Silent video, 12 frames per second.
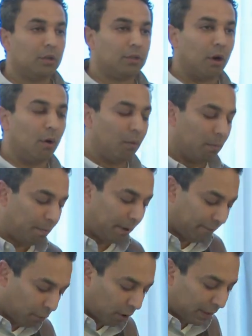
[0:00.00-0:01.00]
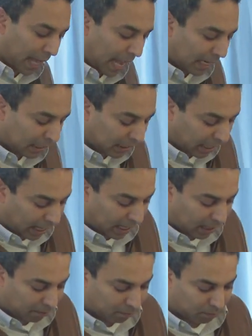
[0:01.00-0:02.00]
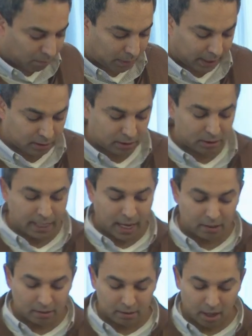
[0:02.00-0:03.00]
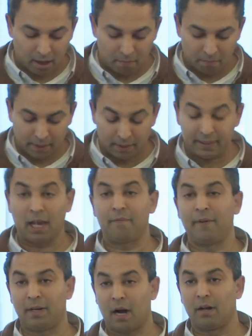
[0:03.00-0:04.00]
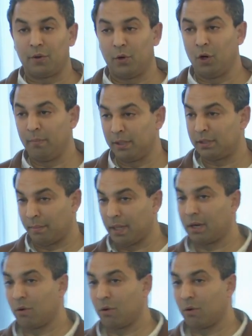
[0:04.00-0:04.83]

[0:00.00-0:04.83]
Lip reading: so before that, let's just get the elephant out of the room and some of